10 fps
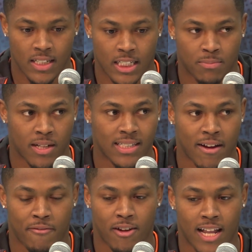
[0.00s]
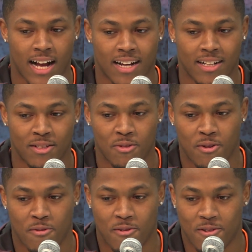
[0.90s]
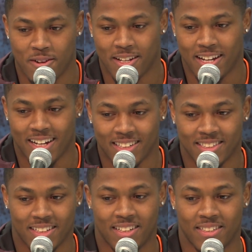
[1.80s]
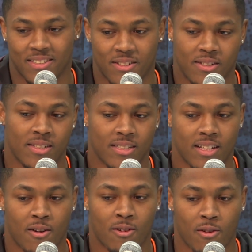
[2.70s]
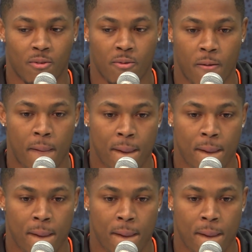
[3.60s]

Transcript: Just because I felt like I couldn't do no wrong in it, honestly. So, Oklahoma.